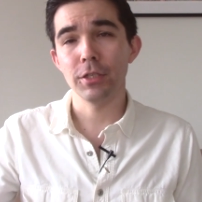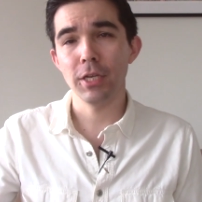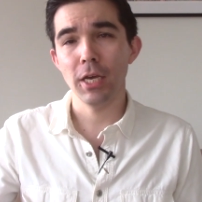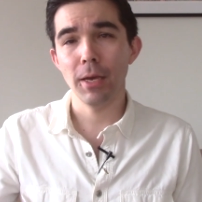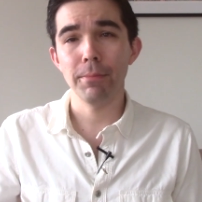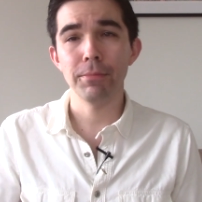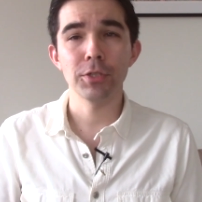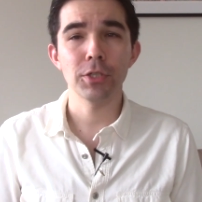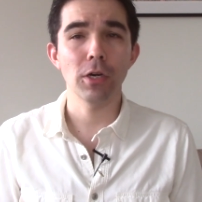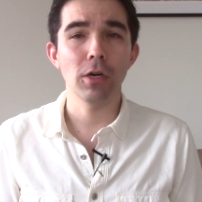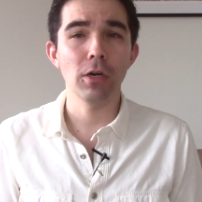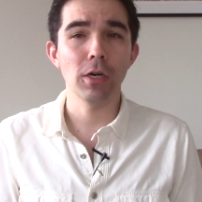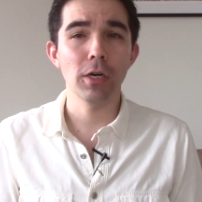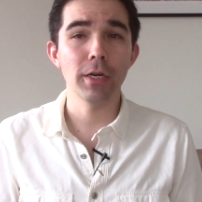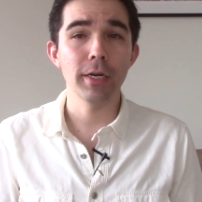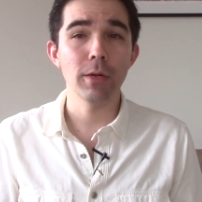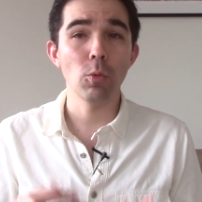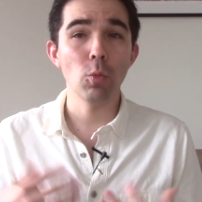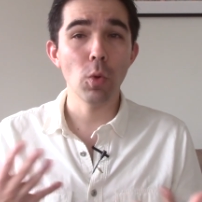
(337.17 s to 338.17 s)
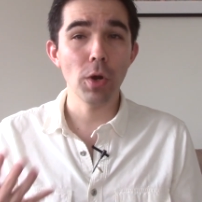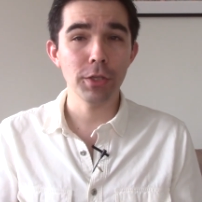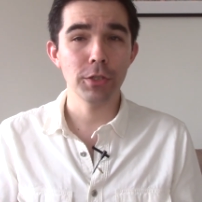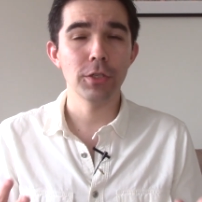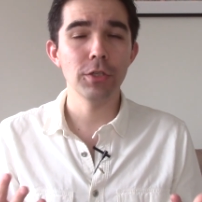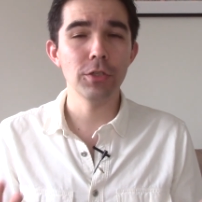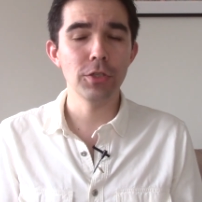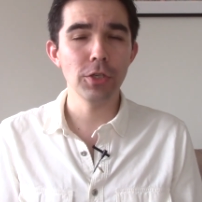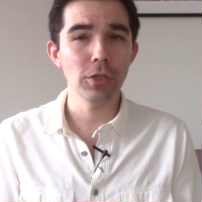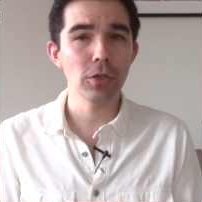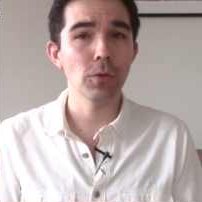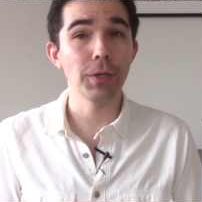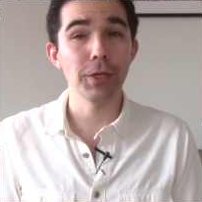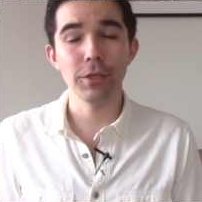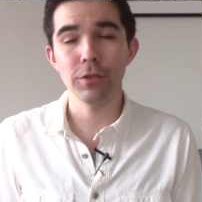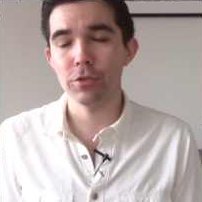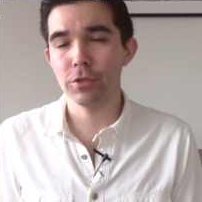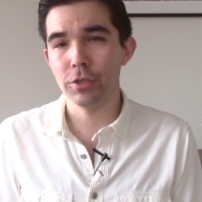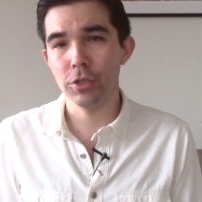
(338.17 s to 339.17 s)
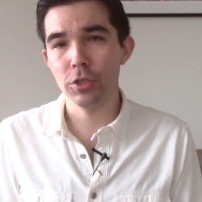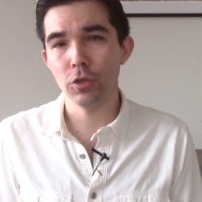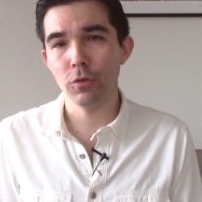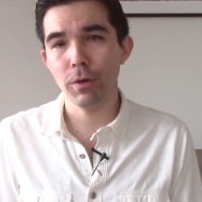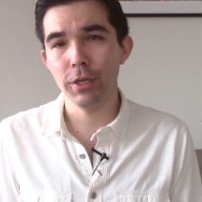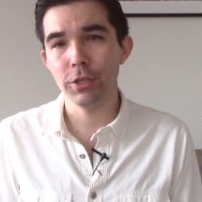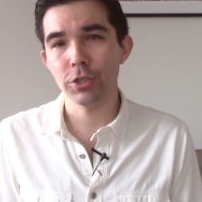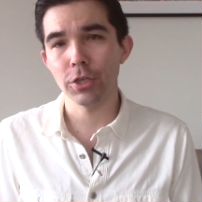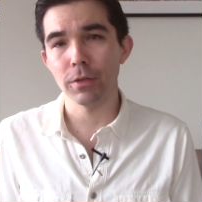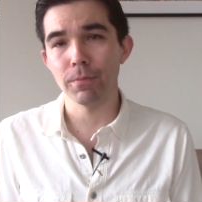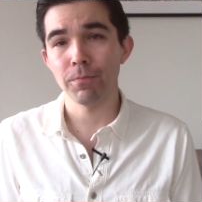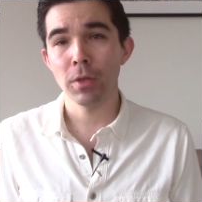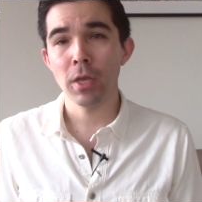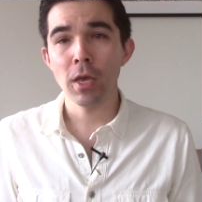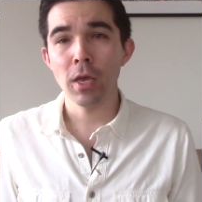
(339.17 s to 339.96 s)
tips on what to do in your situation.